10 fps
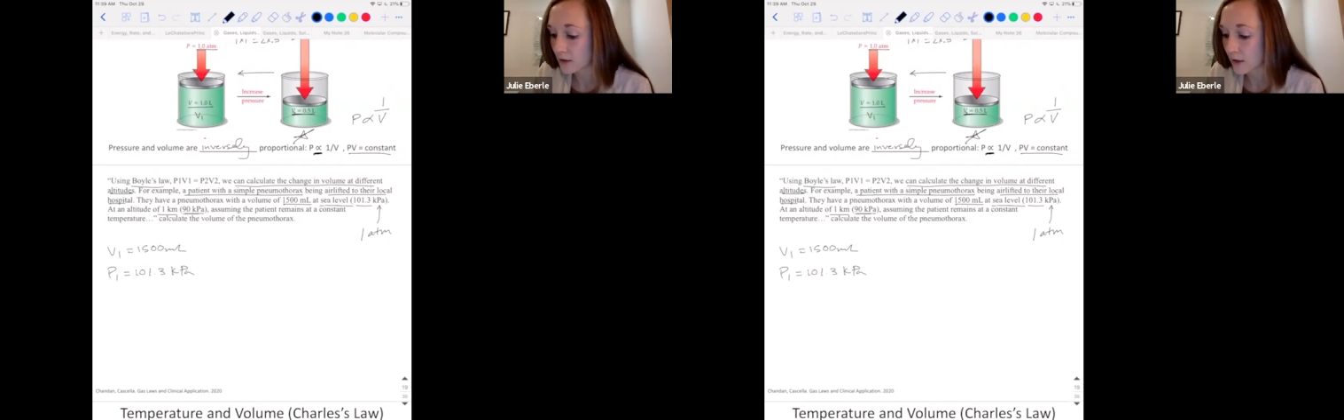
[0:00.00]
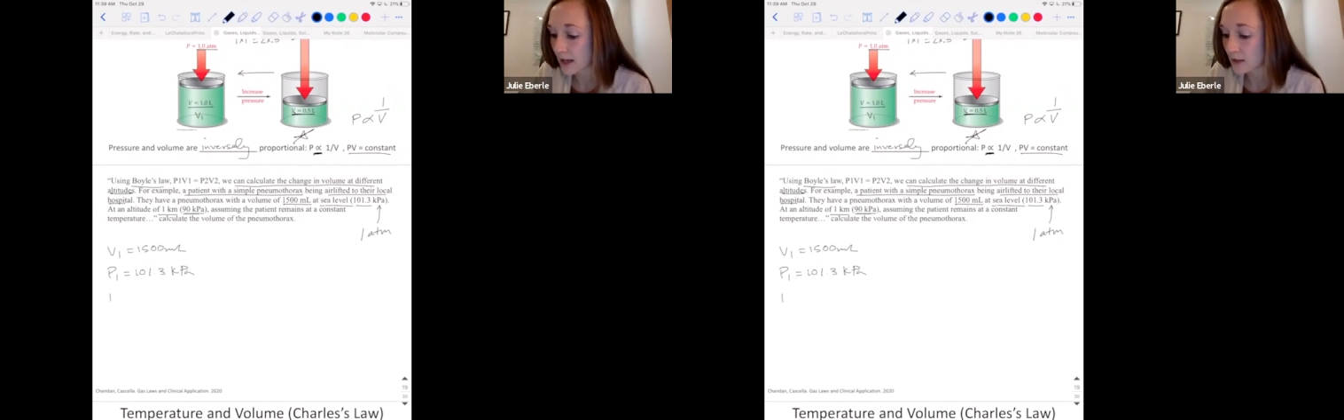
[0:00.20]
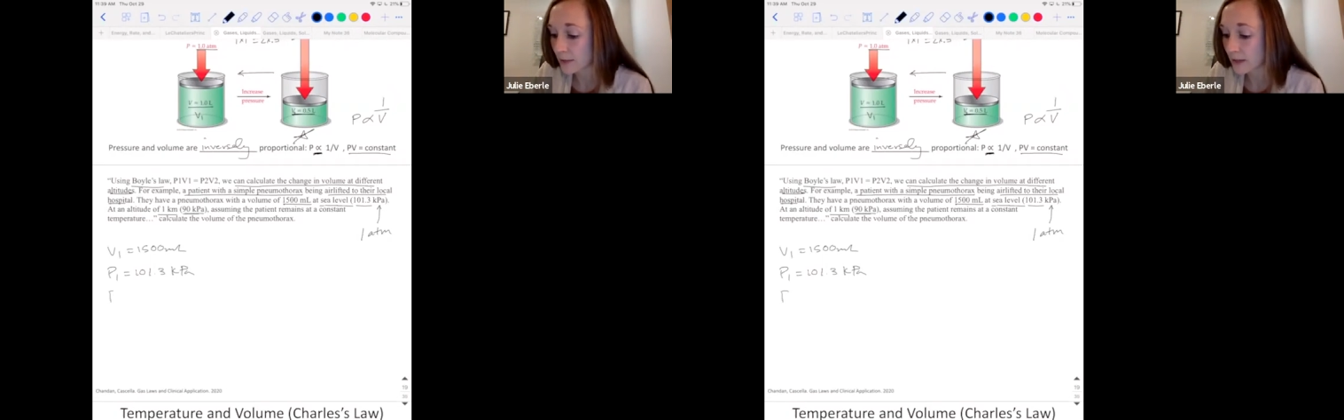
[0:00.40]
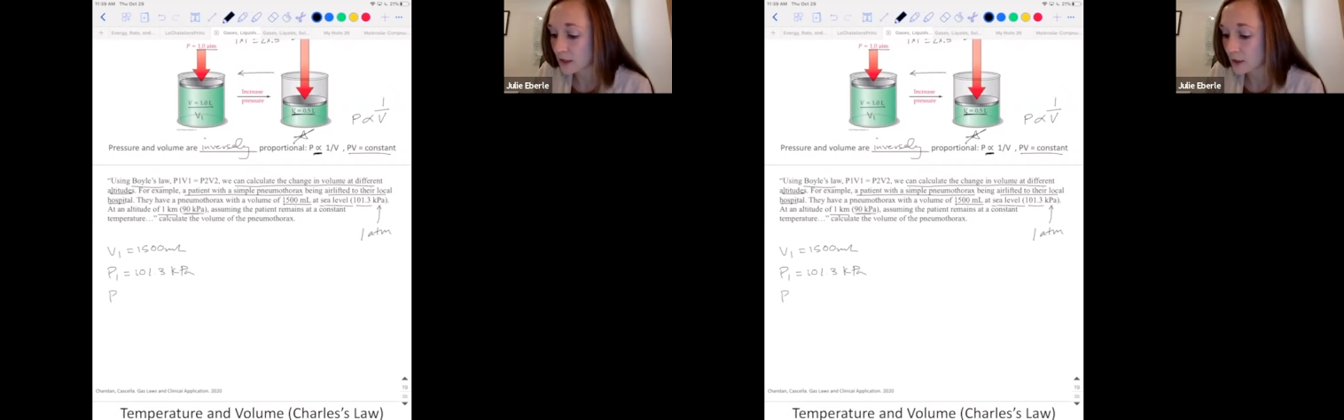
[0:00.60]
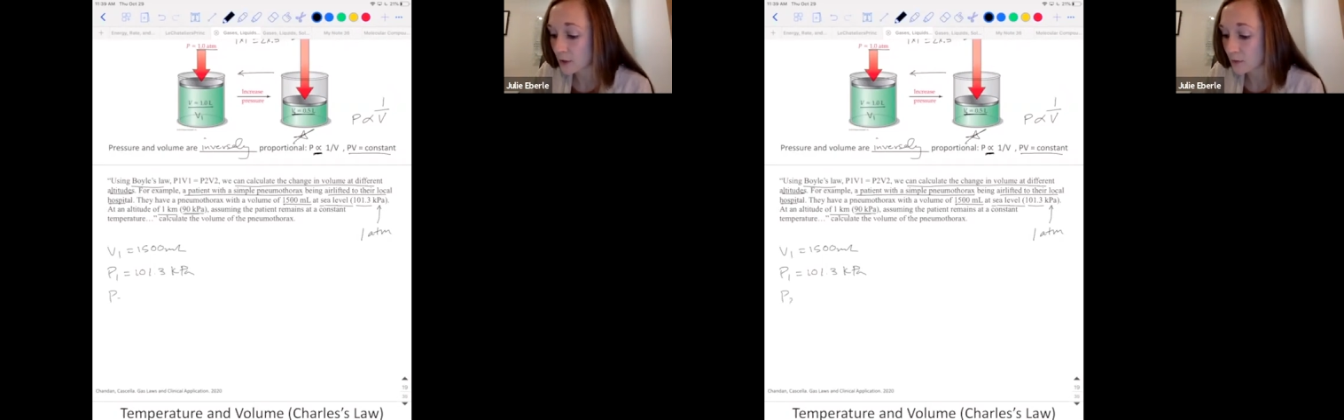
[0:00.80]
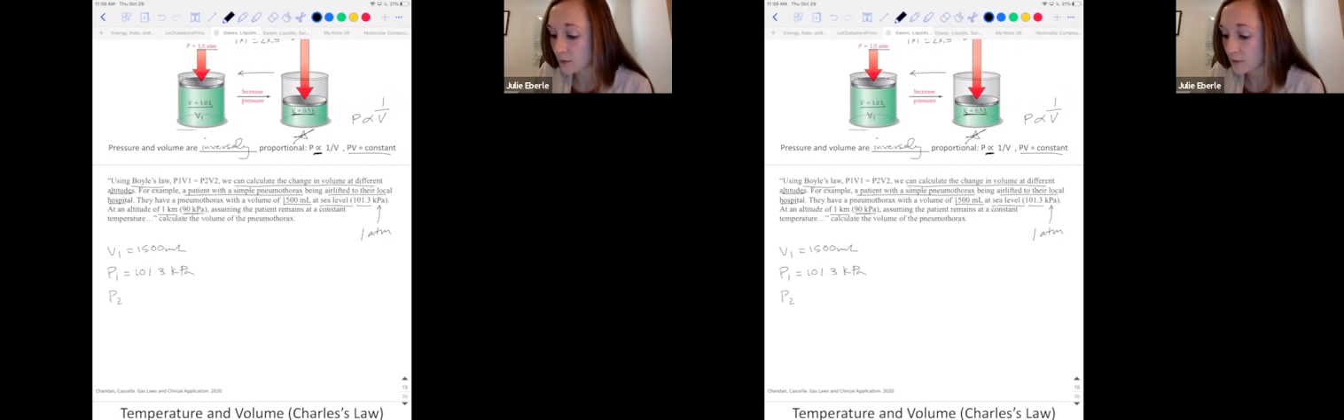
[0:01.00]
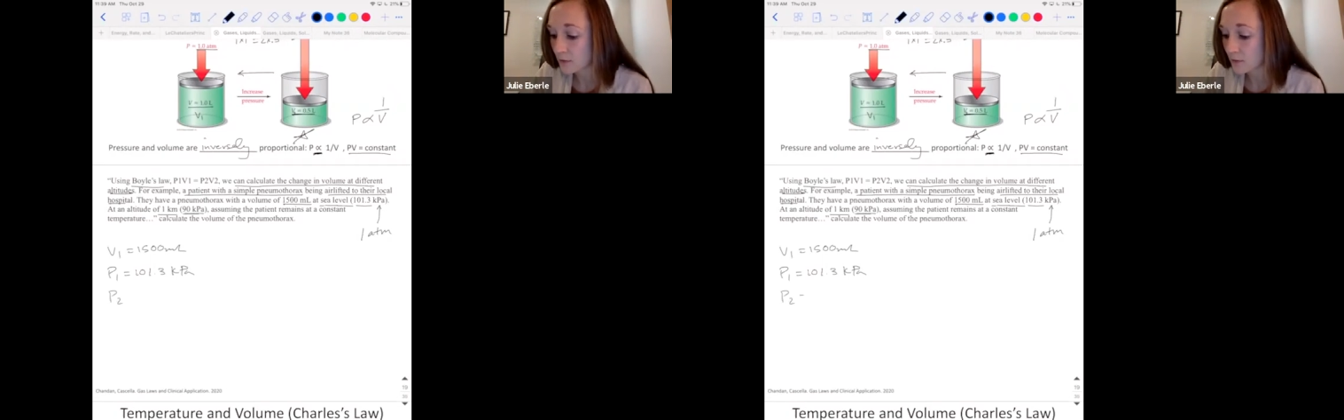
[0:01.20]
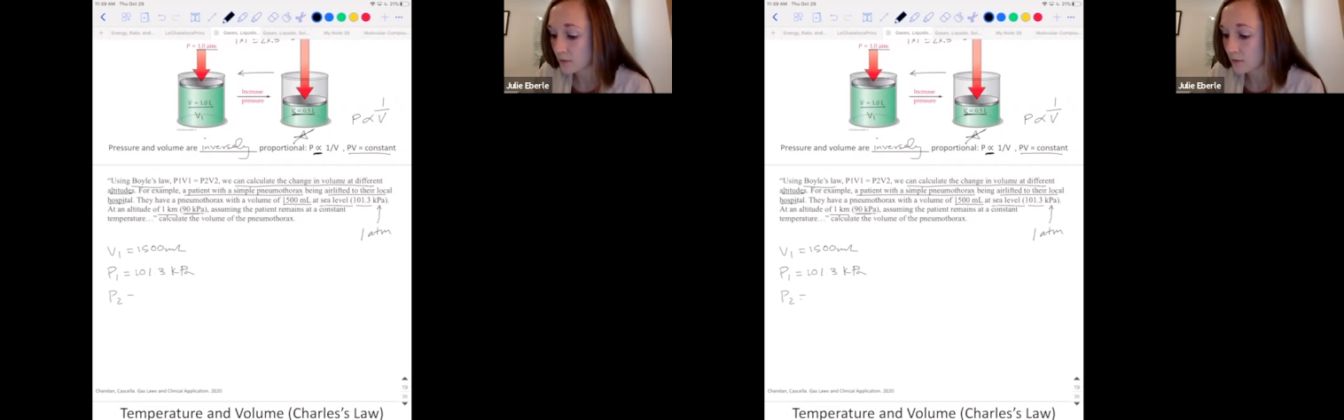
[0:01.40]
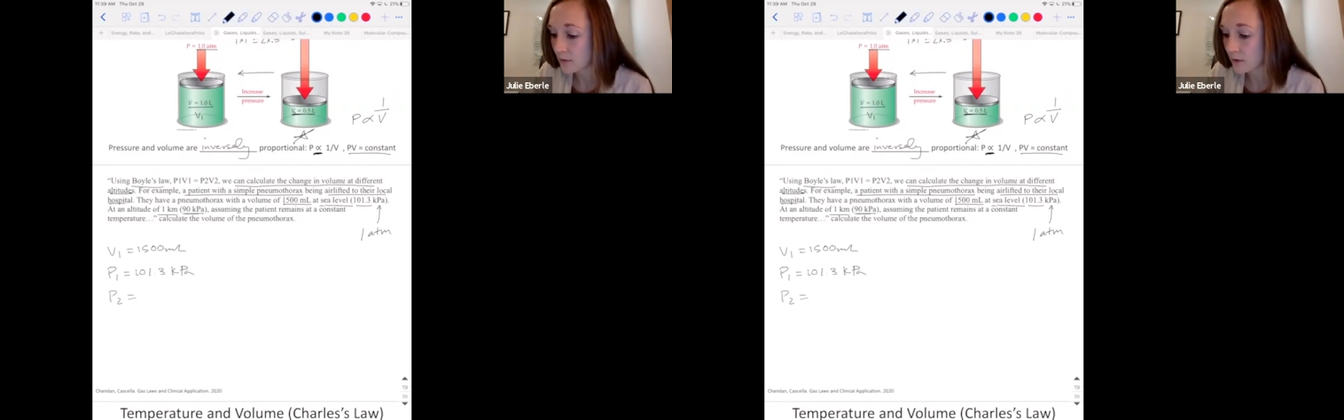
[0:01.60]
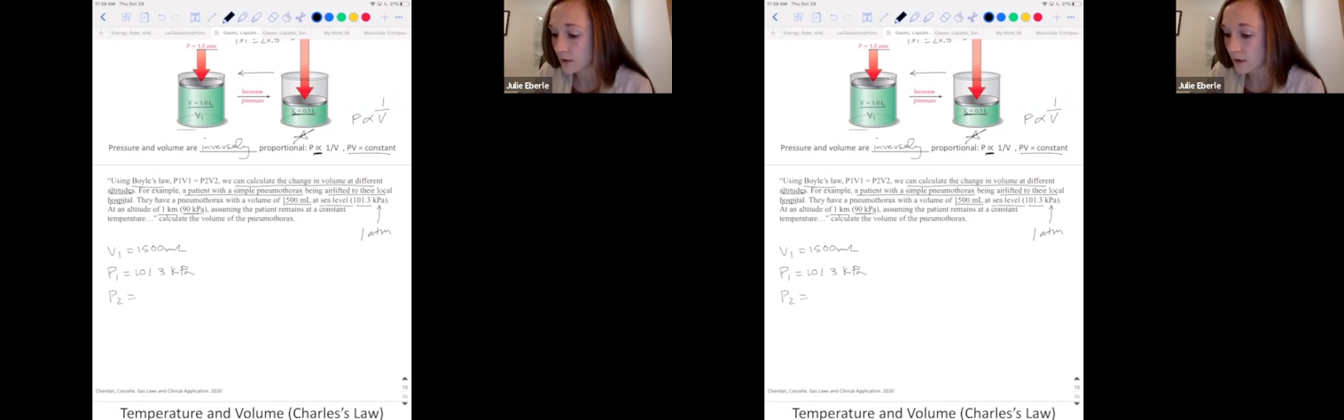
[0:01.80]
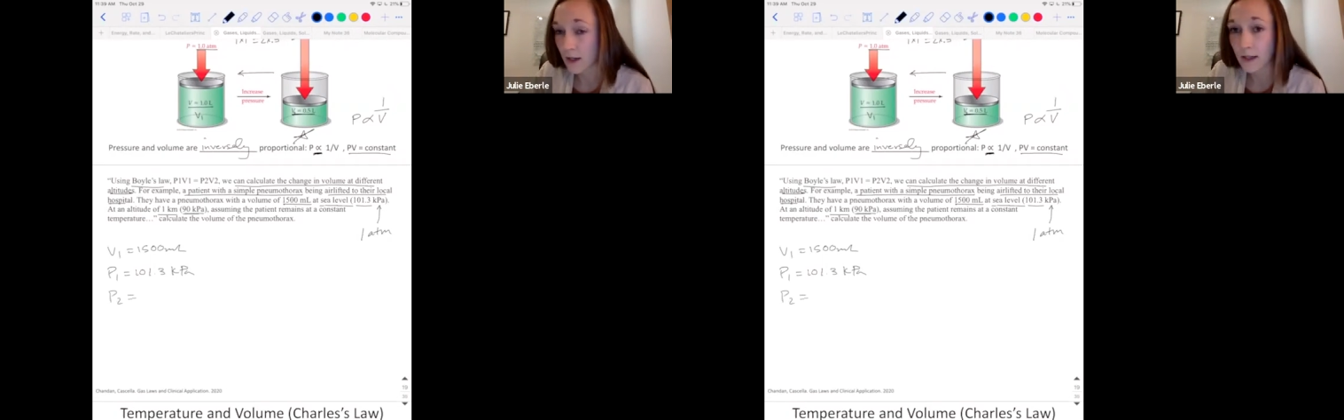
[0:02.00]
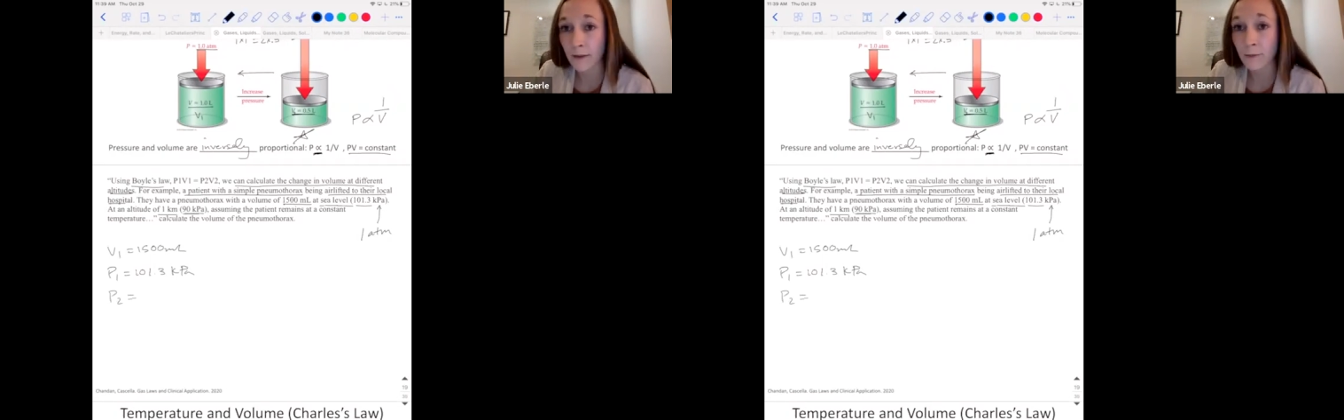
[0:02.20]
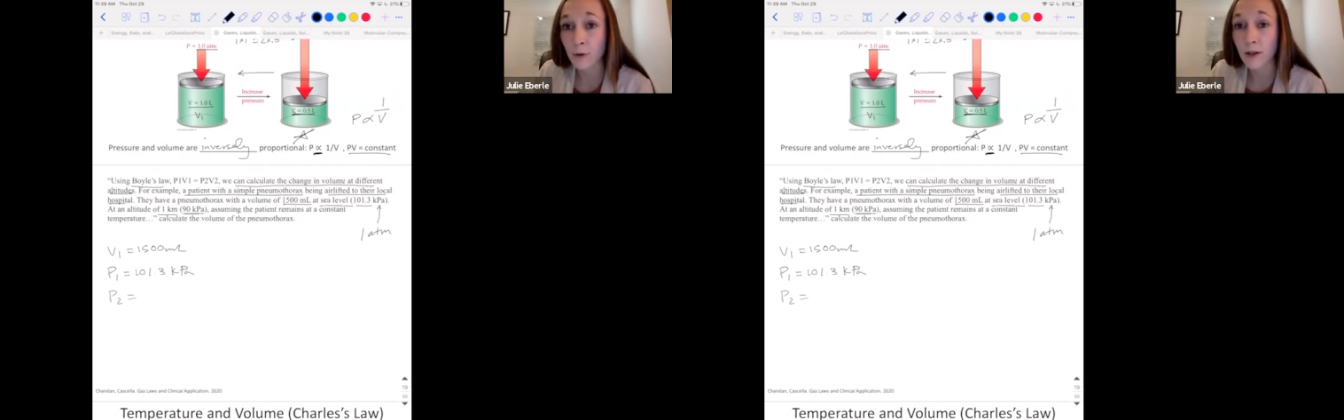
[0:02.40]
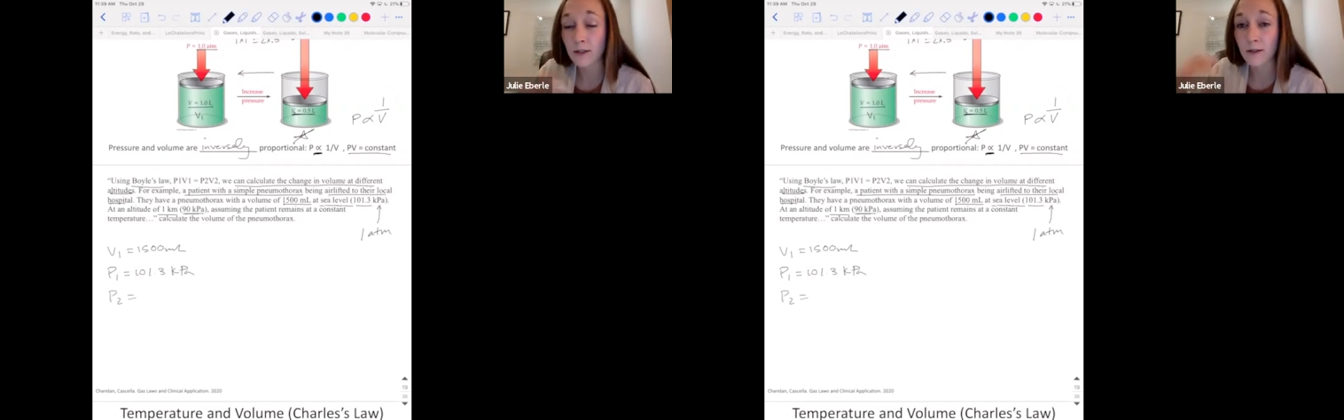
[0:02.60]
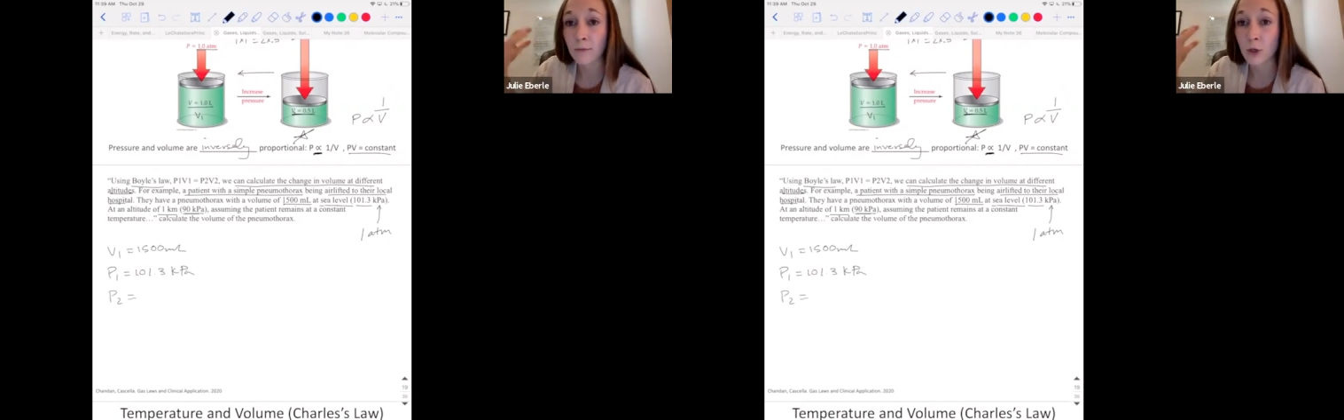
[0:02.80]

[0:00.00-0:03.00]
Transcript: So that's P2. Anytime you get some